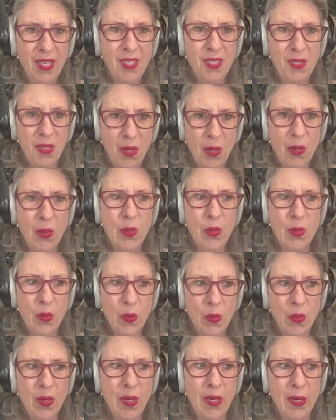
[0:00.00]

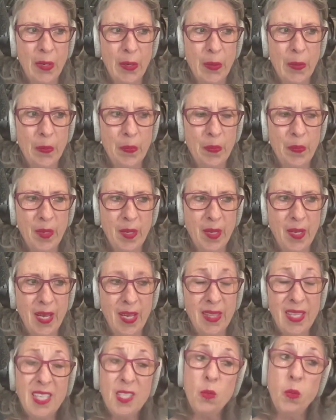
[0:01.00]
So, um,
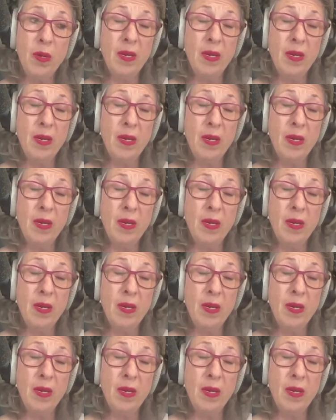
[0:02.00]
and that's